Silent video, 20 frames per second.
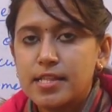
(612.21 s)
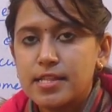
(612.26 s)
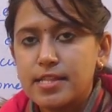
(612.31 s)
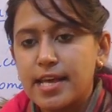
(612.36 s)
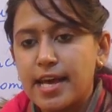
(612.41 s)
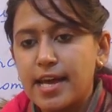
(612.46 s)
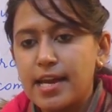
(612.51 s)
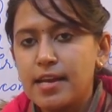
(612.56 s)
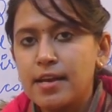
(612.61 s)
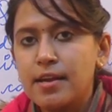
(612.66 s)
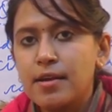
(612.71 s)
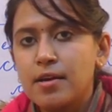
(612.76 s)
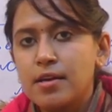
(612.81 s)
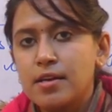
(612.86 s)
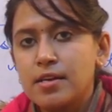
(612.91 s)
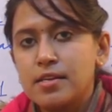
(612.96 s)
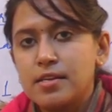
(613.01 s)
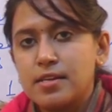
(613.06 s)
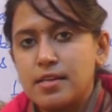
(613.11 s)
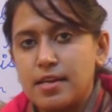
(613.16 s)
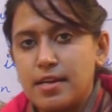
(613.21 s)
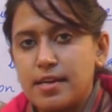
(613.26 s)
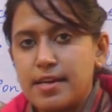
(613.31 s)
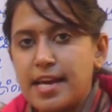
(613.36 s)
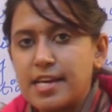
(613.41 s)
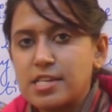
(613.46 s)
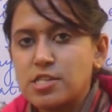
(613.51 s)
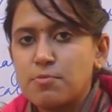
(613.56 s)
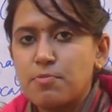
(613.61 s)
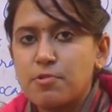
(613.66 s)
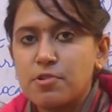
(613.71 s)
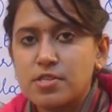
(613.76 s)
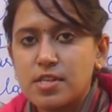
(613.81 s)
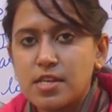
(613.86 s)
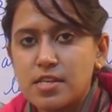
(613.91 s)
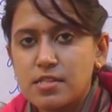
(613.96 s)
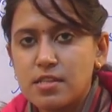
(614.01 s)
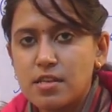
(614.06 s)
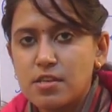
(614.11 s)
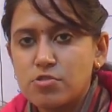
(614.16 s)
then next
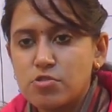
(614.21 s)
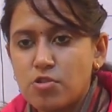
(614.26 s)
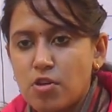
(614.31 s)
process the